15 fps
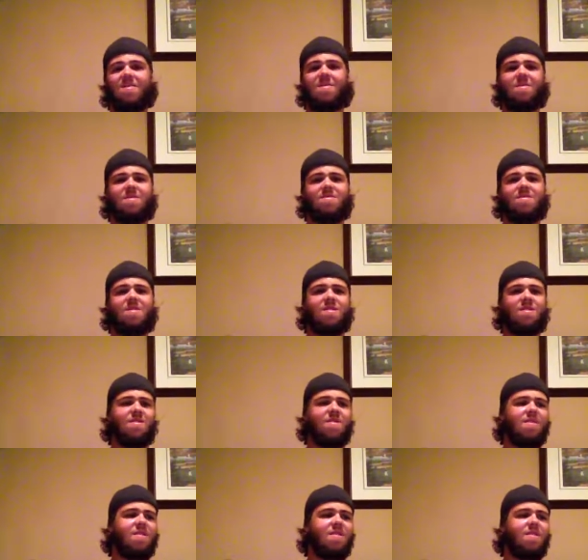or at least I like to
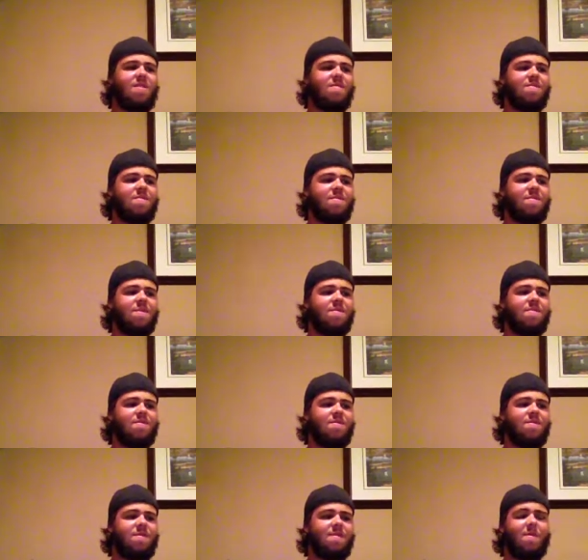think I am sometimes.
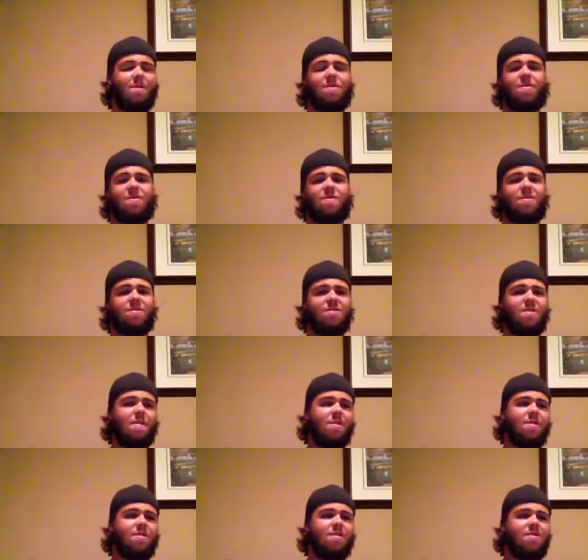I've been called crazy, I've
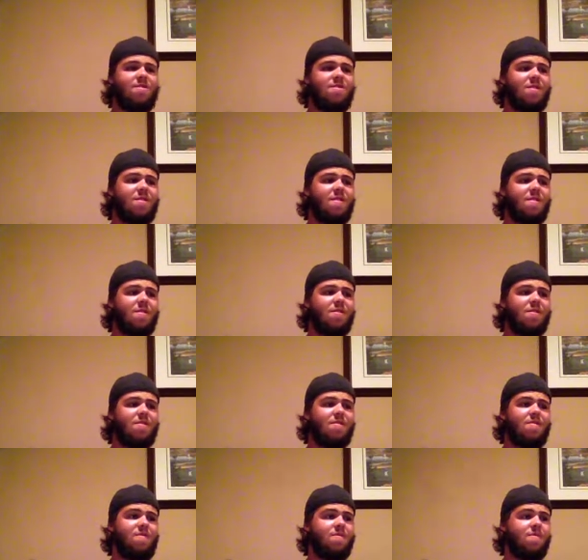been called insane, I've been
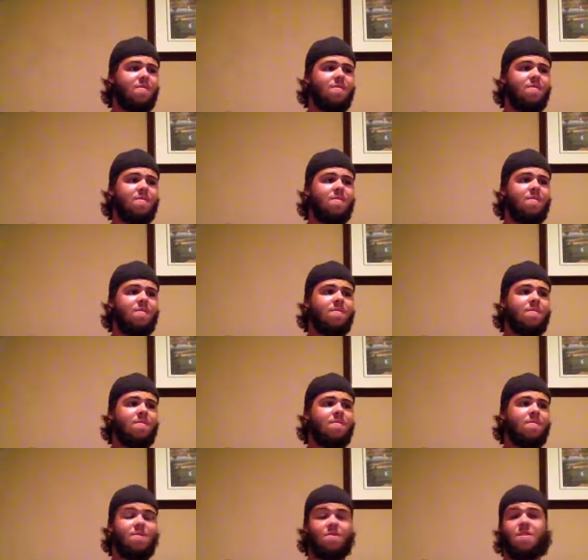called
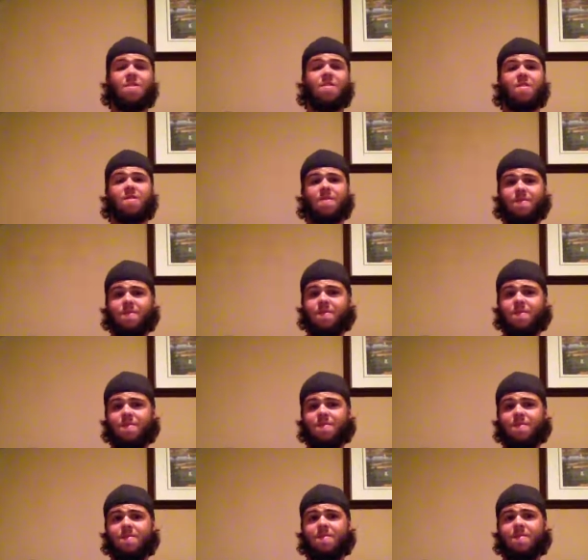retarded.
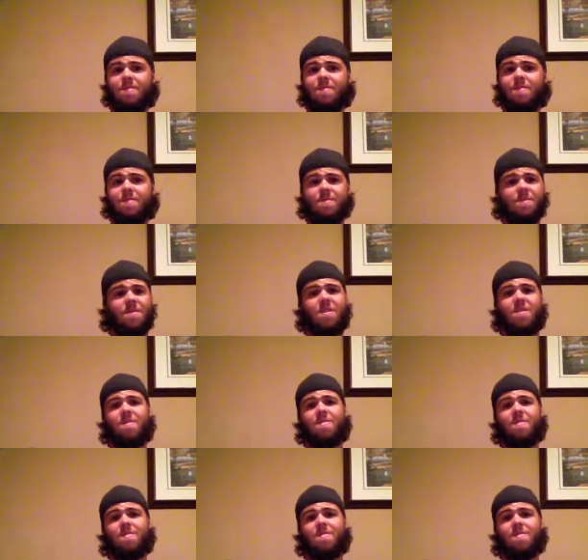But hey,
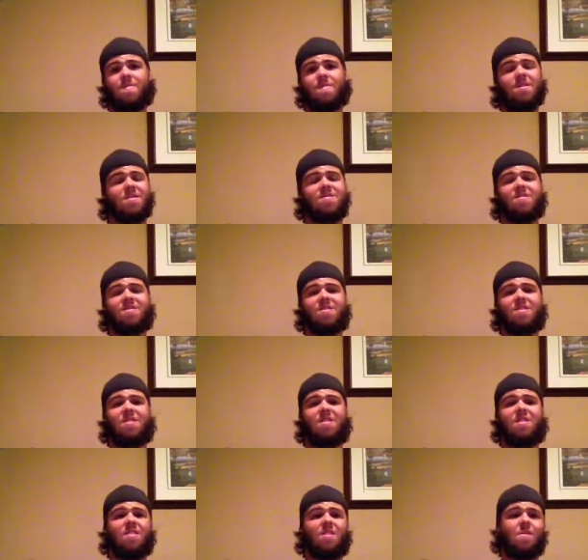that's just the
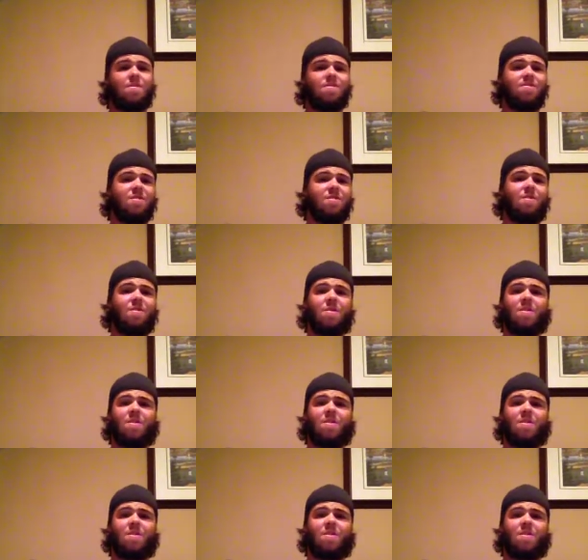Canadian Dipper, so.